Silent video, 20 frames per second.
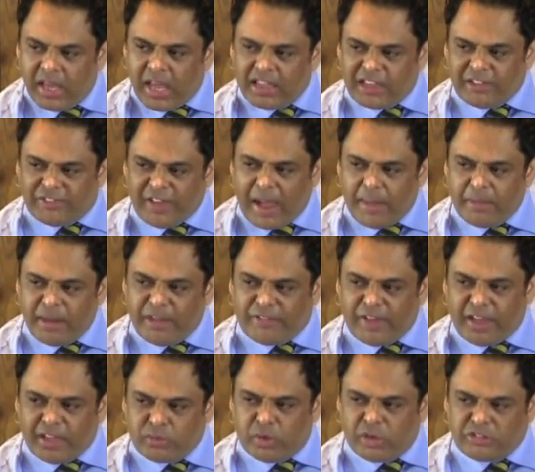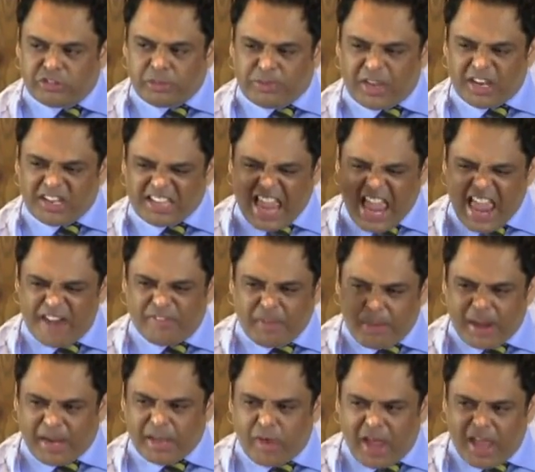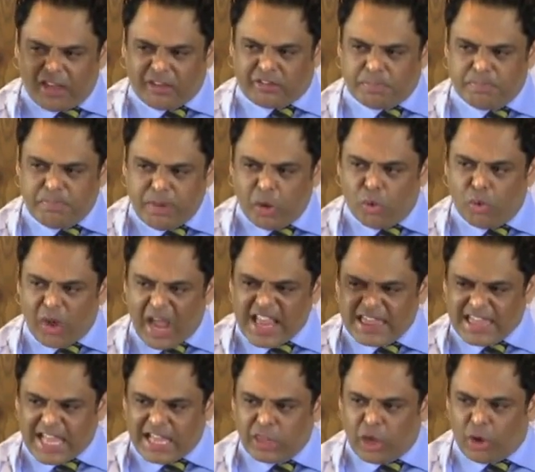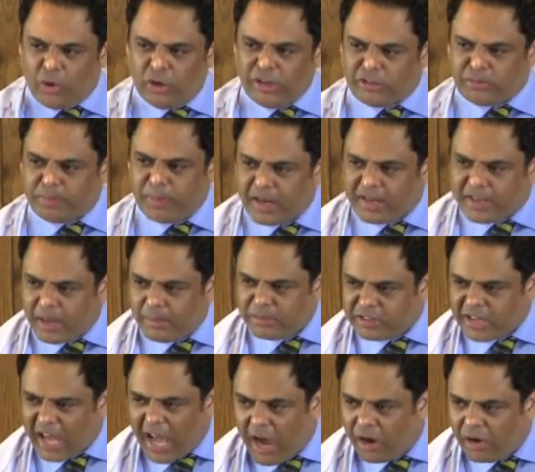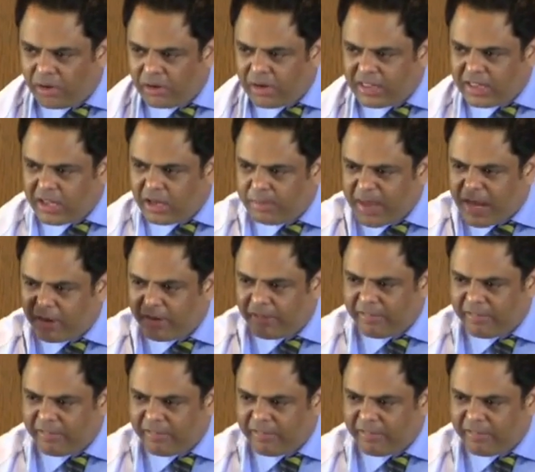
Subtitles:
in the family faith worship center, everybody wears blue, and then the Holy Spirit comes down and there'll be a